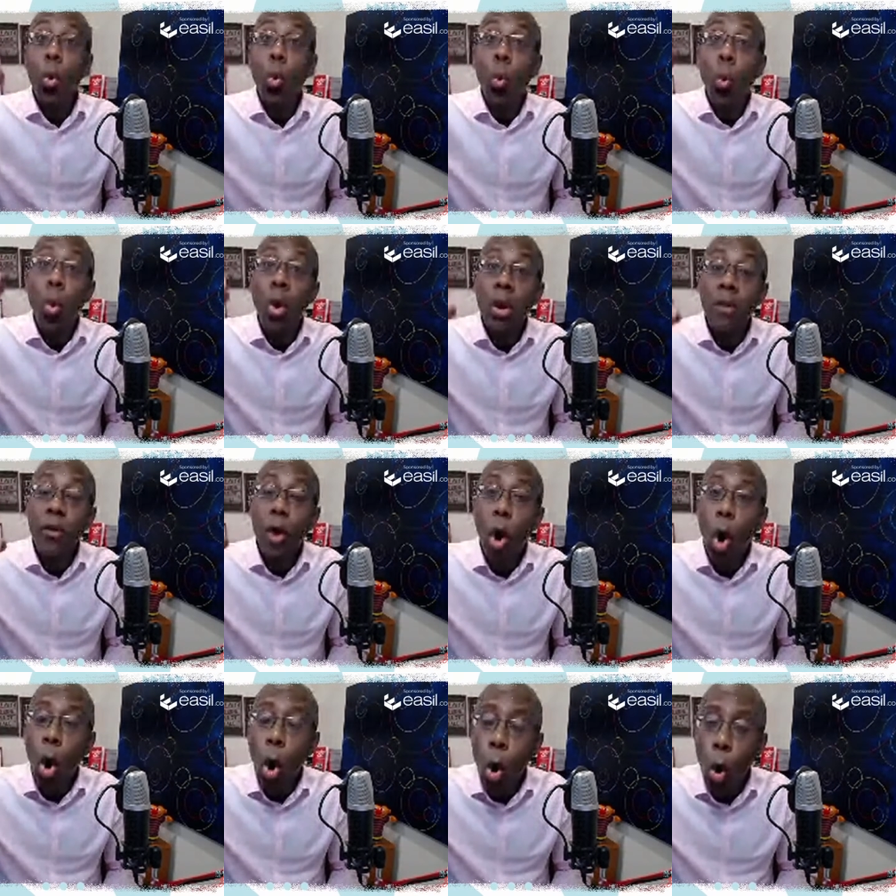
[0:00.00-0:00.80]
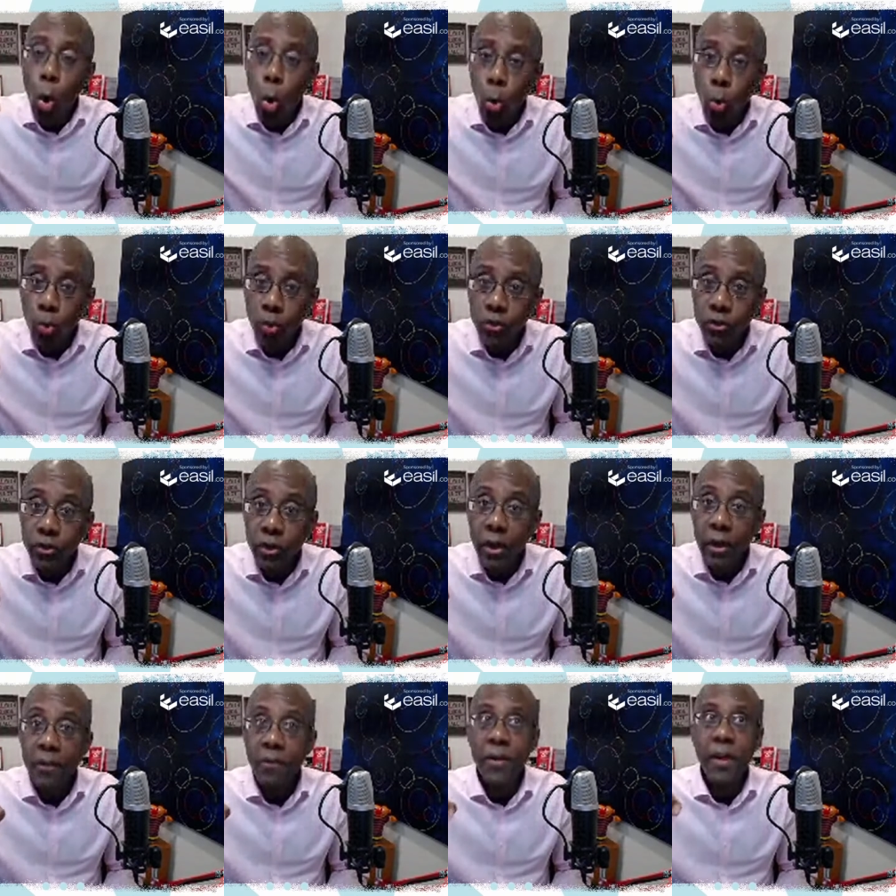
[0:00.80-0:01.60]
what are the holes,
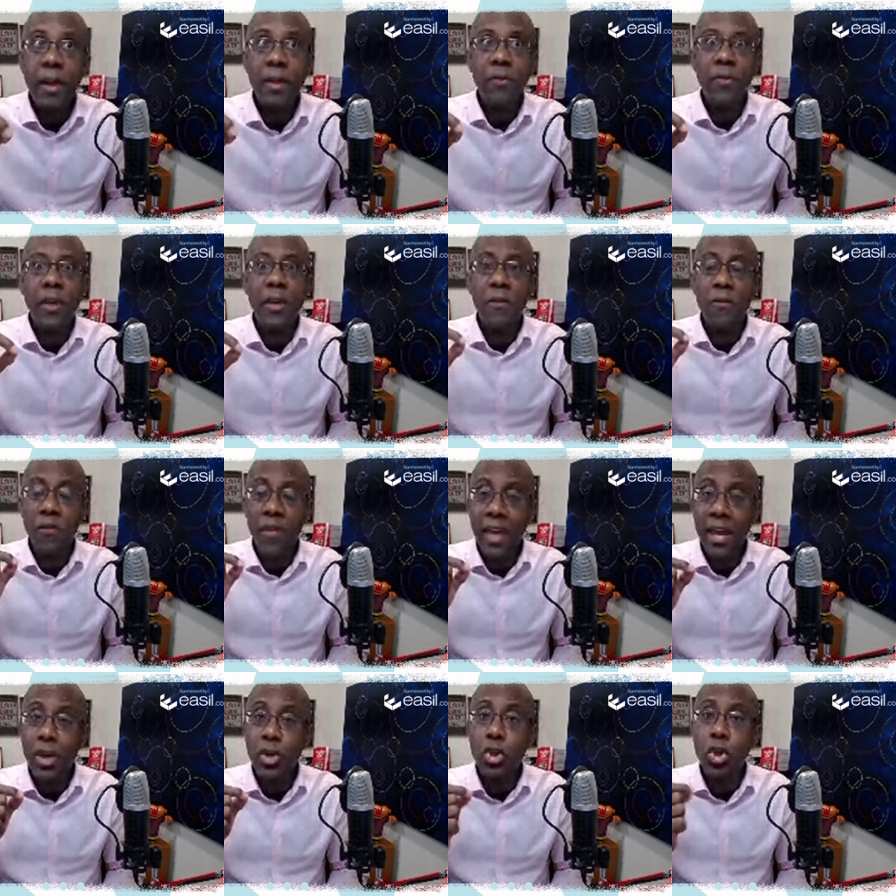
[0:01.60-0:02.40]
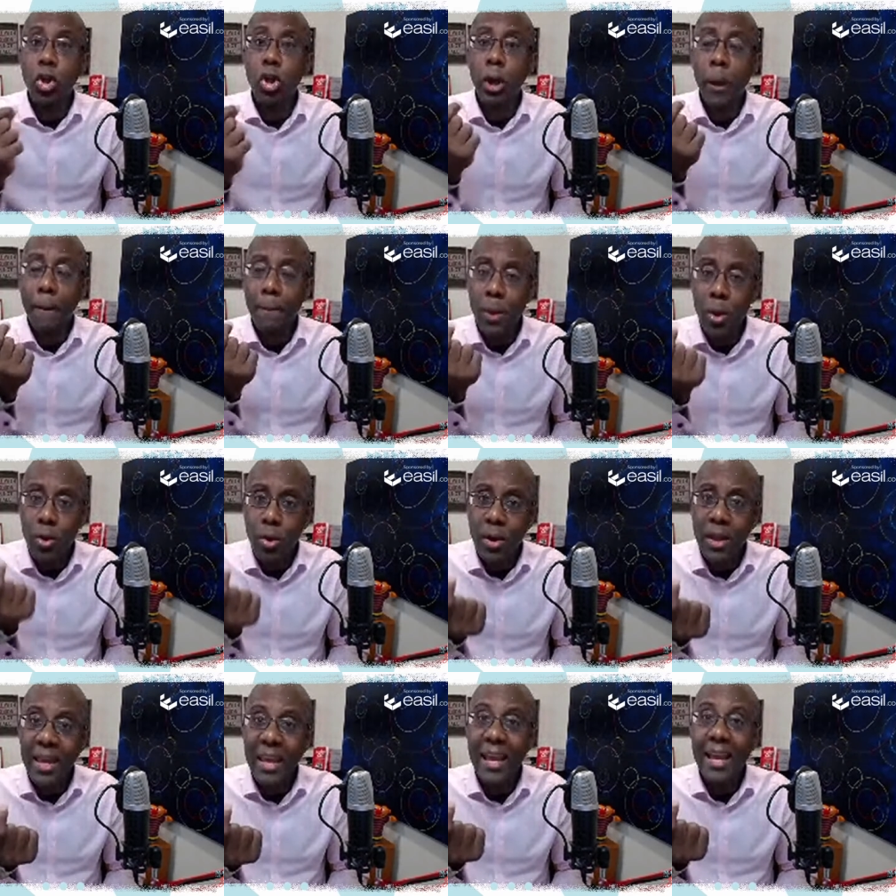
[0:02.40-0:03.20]
the things your
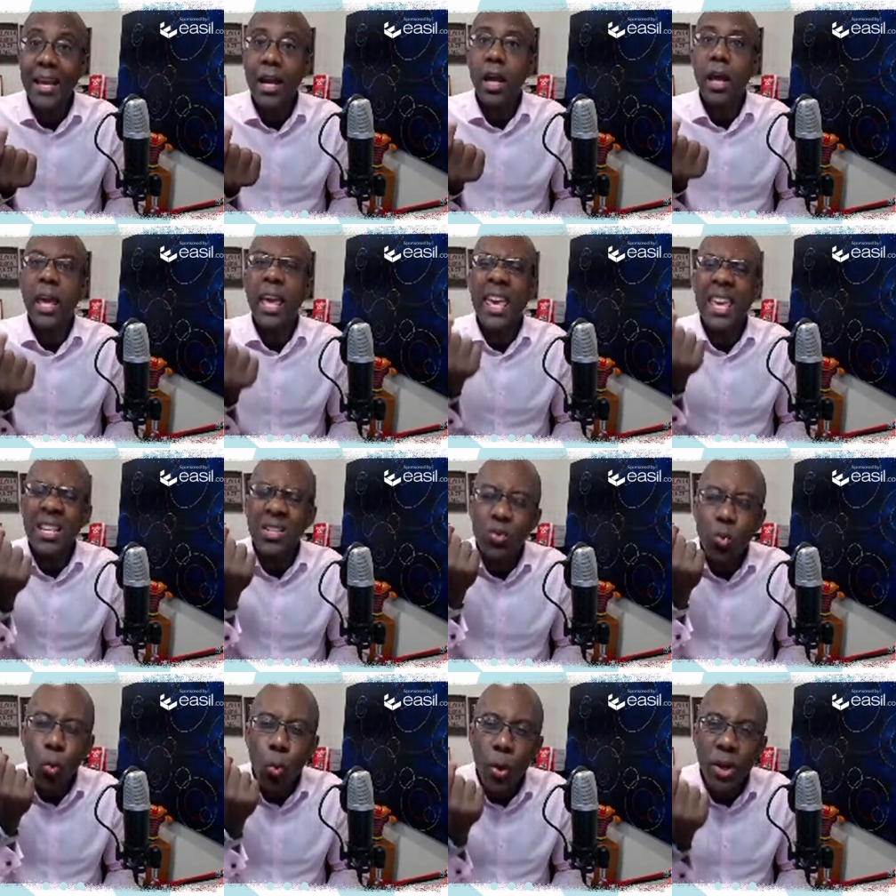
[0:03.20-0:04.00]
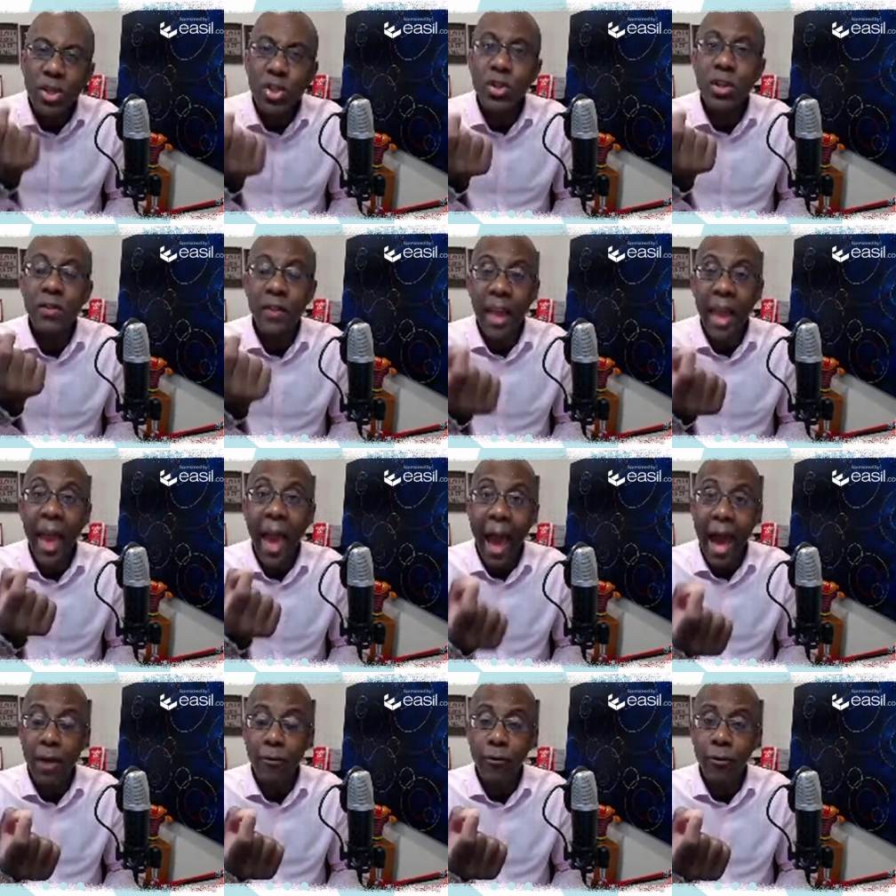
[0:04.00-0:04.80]
community is wishing they
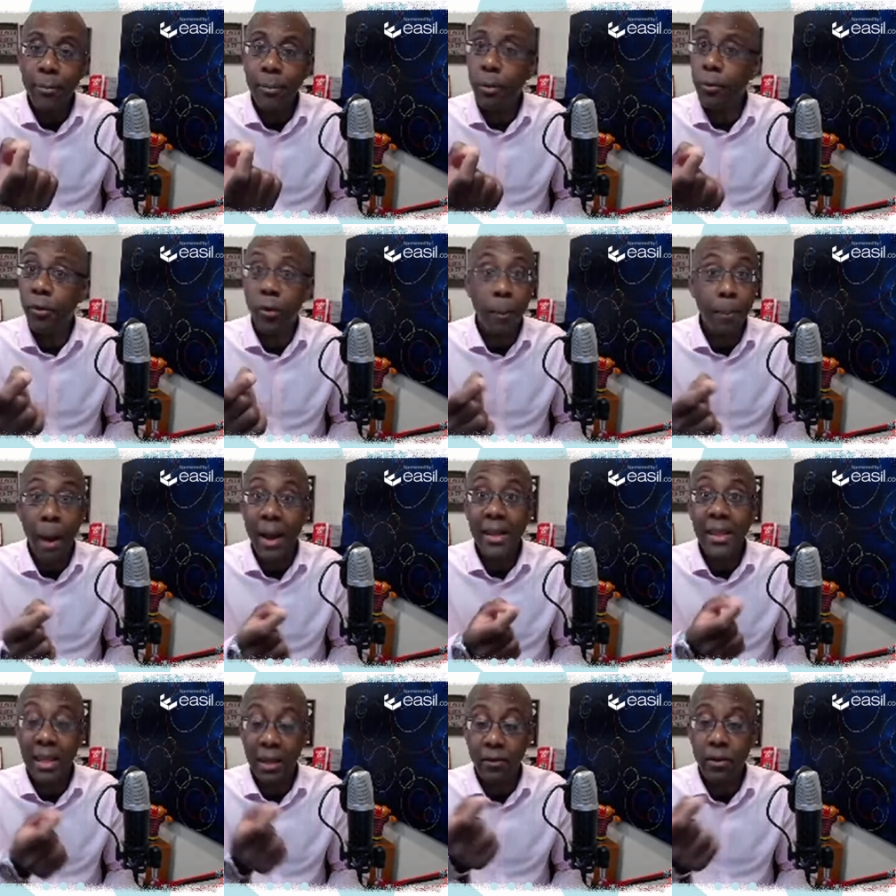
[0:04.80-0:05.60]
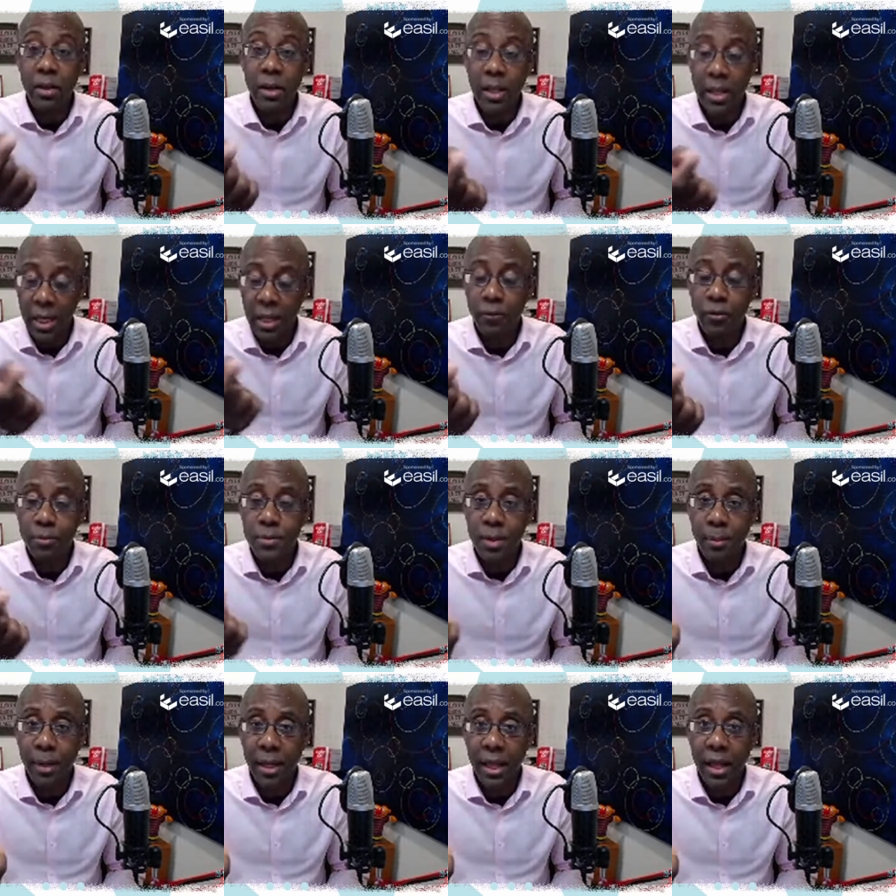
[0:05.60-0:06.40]
had from you, they're probably getting
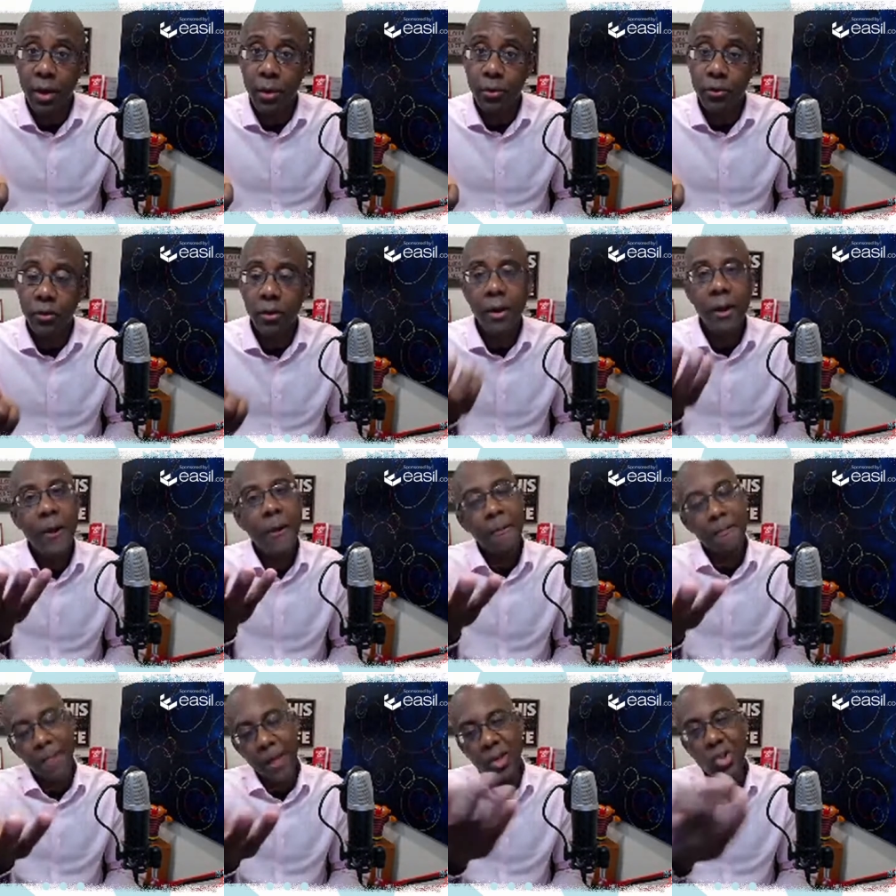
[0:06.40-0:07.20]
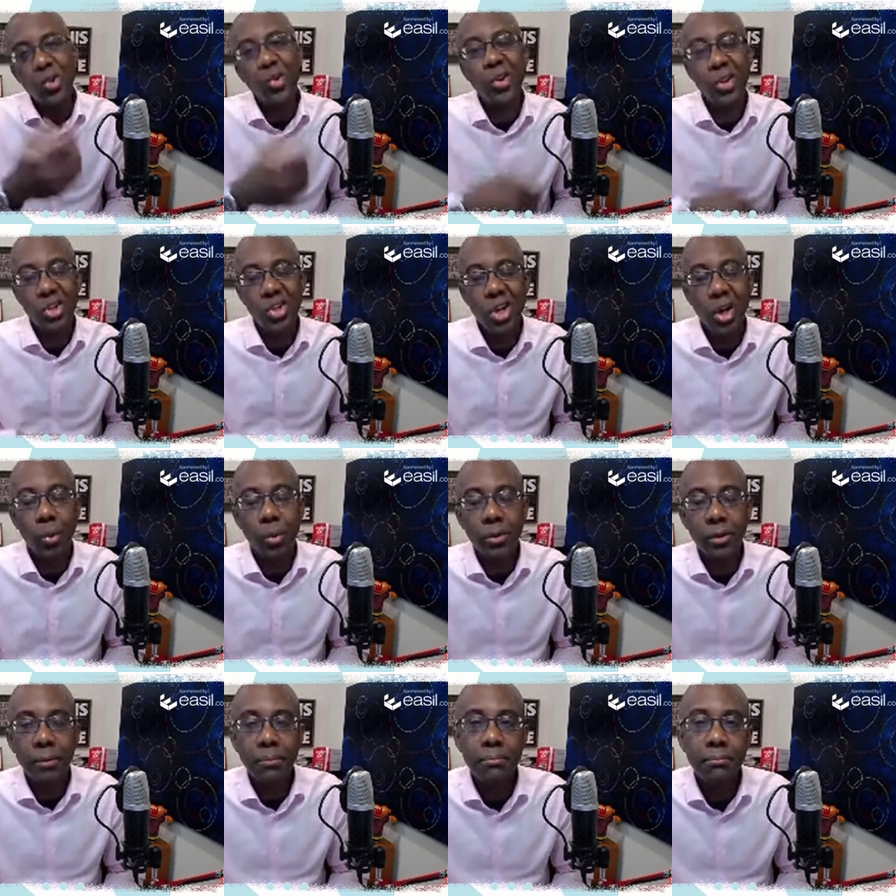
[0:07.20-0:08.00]
from somebody else, that you can share
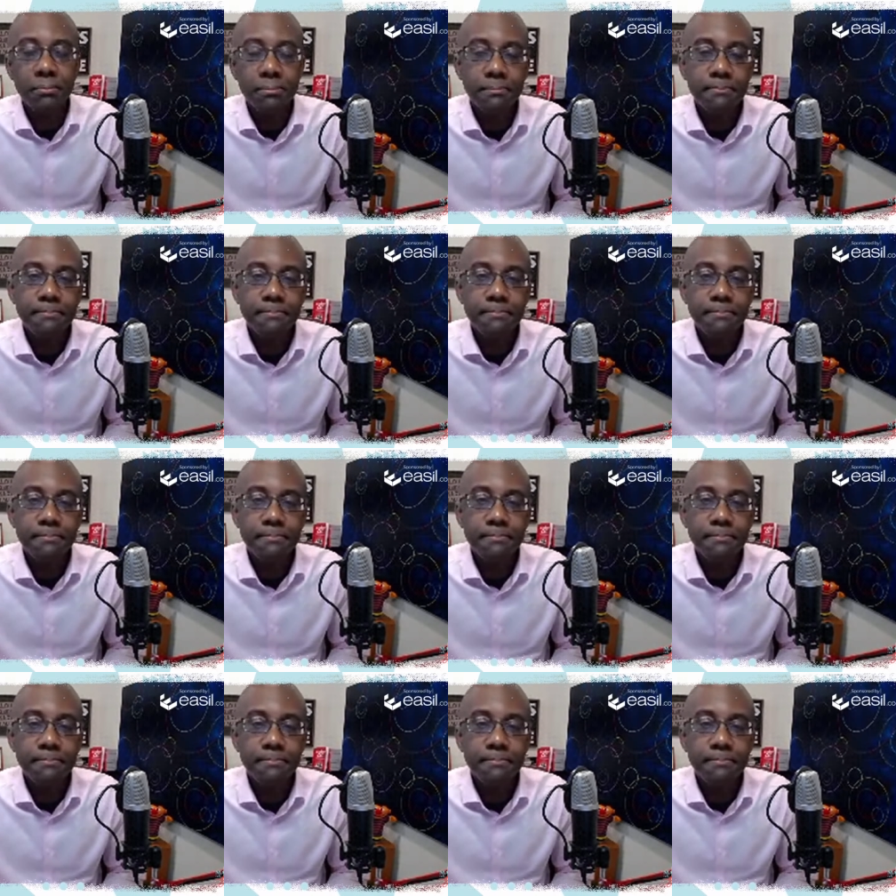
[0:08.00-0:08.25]
with them.